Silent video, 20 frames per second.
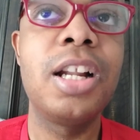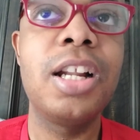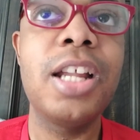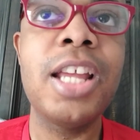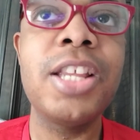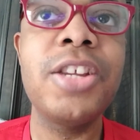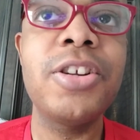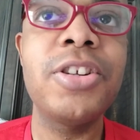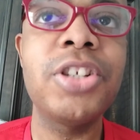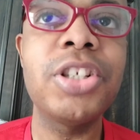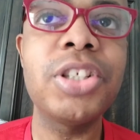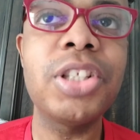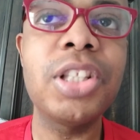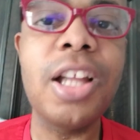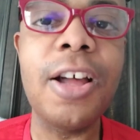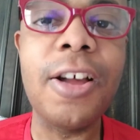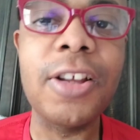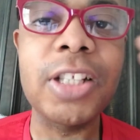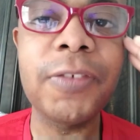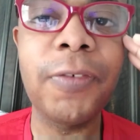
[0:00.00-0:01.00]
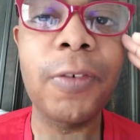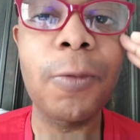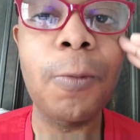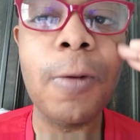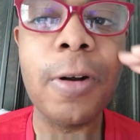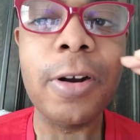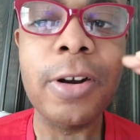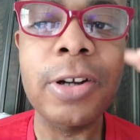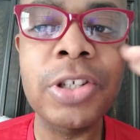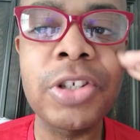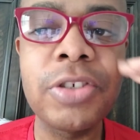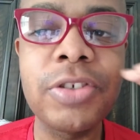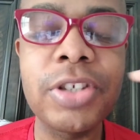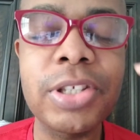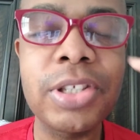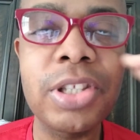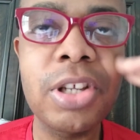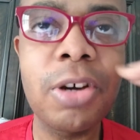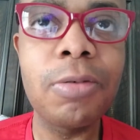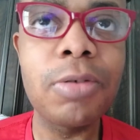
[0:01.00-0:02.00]
and you're just lost for words you
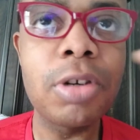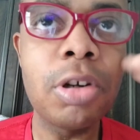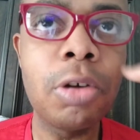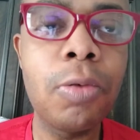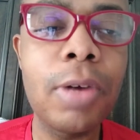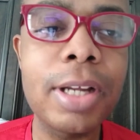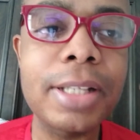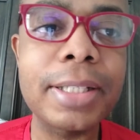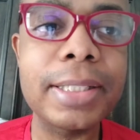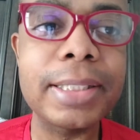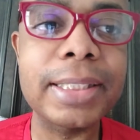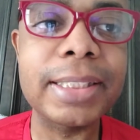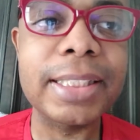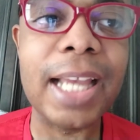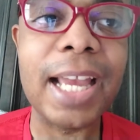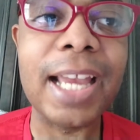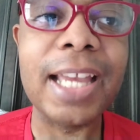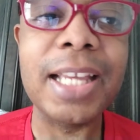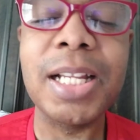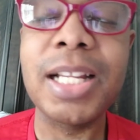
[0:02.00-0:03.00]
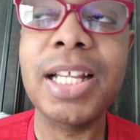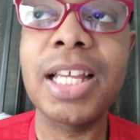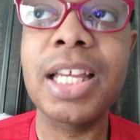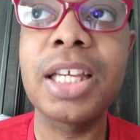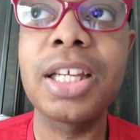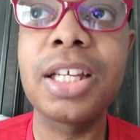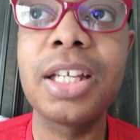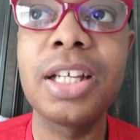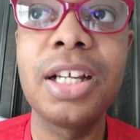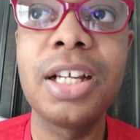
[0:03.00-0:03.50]
just don't know what to say like